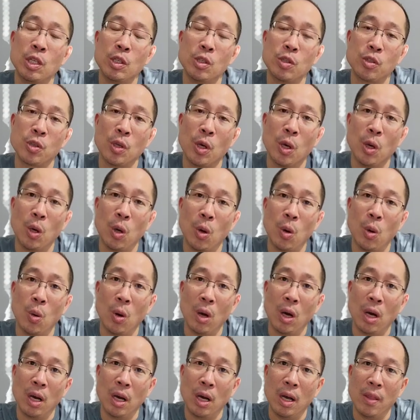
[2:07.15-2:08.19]

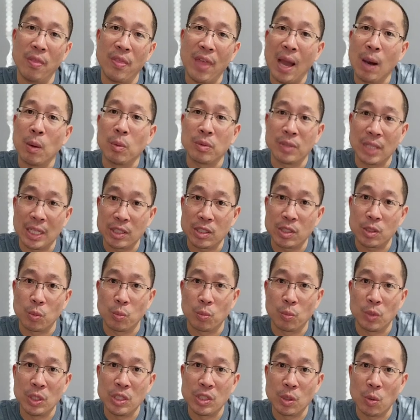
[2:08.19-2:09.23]
So that's
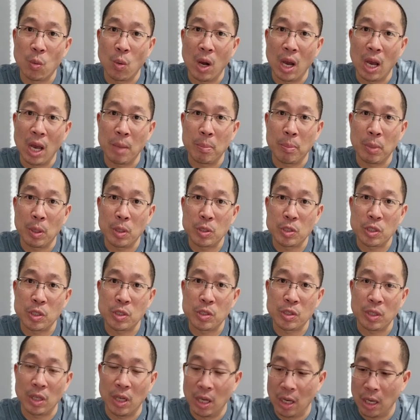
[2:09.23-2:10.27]
the reason why I
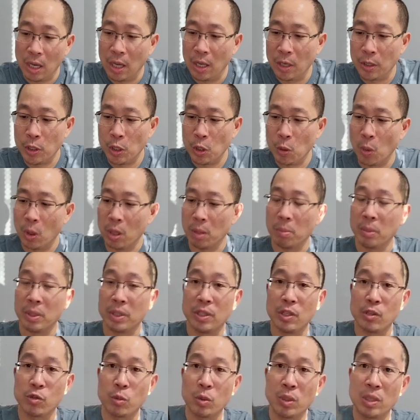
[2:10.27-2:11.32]
purchased a new one.
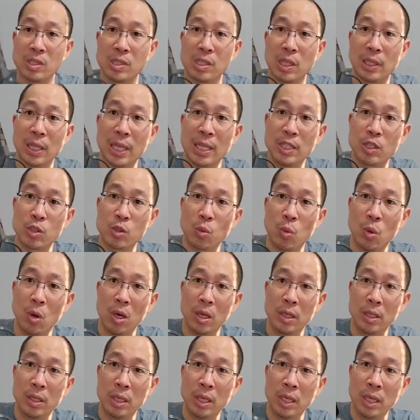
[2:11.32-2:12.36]
But this one is the latest
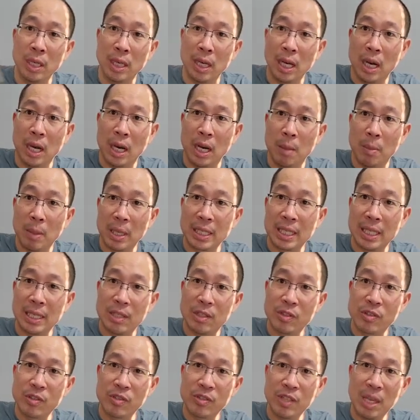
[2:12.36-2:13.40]
one. Again,
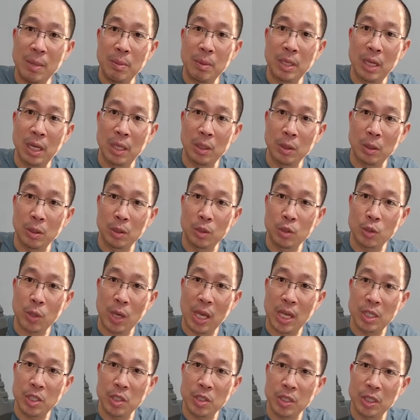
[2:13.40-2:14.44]
it's the same color
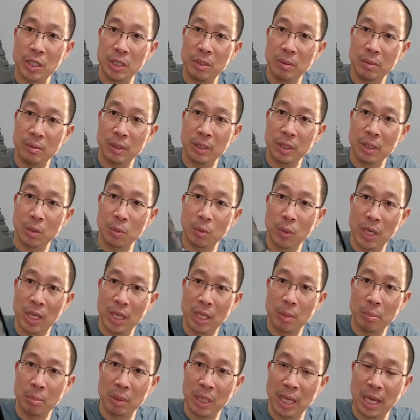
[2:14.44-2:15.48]
strategy, you know,
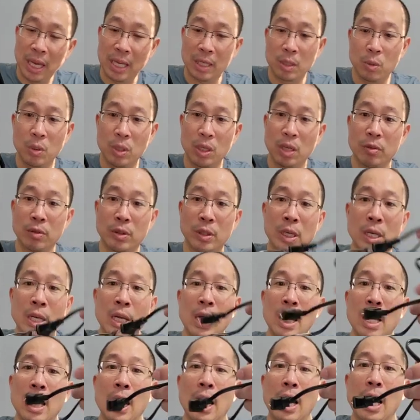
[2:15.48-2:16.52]
red, black, whatever.
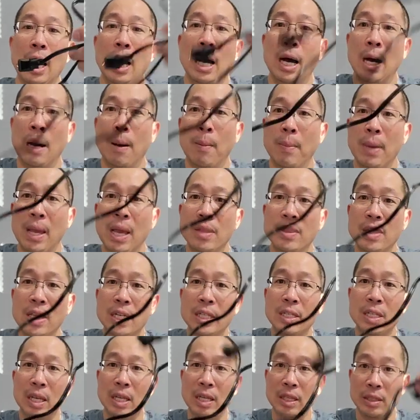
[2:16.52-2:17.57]
And
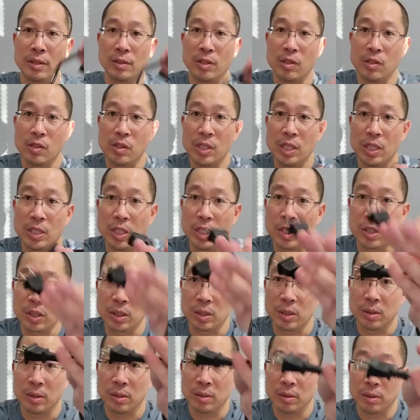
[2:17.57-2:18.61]
then this is the addition.